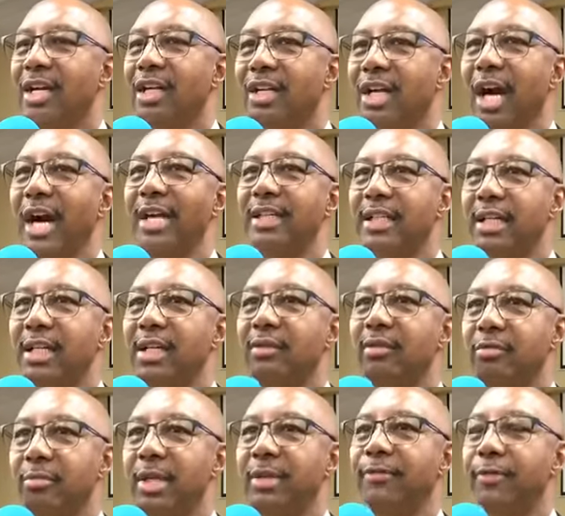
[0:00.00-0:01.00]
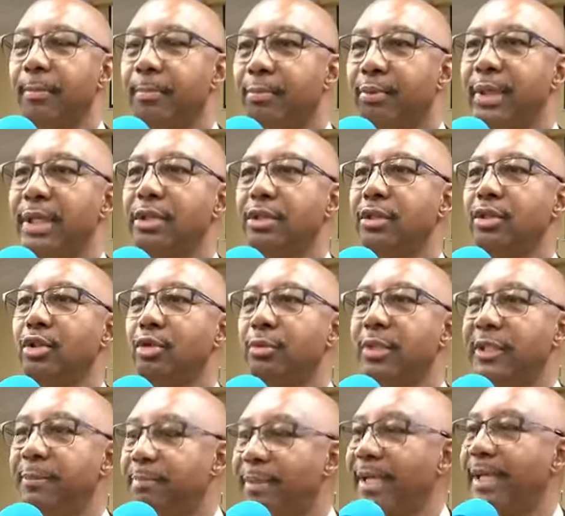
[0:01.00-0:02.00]
God deliver me from preachers
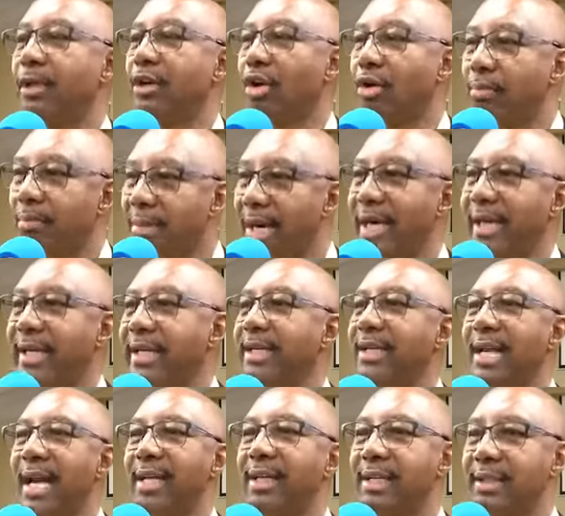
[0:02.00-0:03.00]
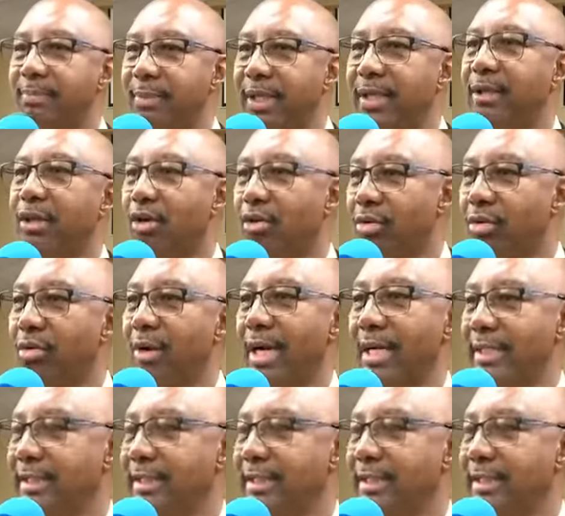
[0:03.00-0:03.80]
who depend on money and not depend on Christ.